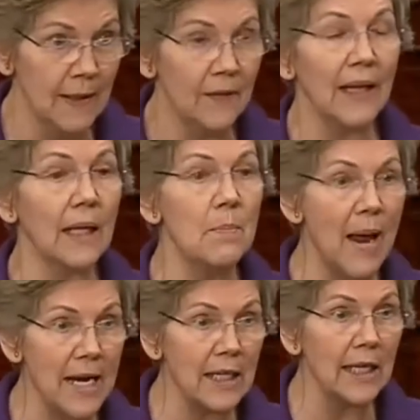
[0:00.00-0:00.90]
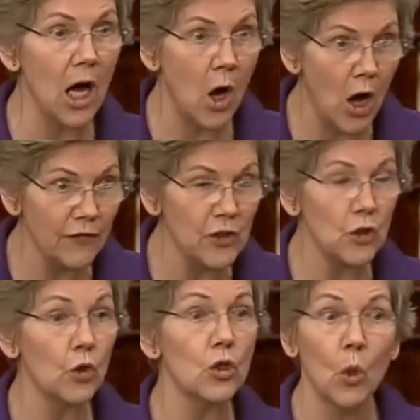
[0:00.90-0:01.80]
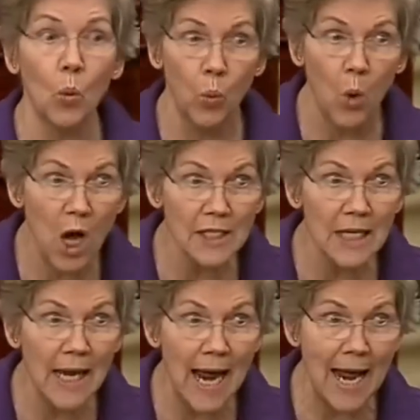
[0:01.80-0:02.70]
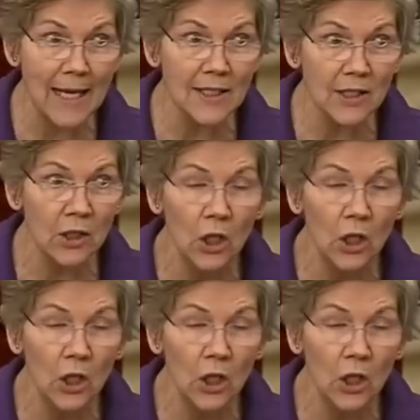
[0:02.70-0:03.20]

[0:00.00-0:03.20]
that commanding officers want to ask,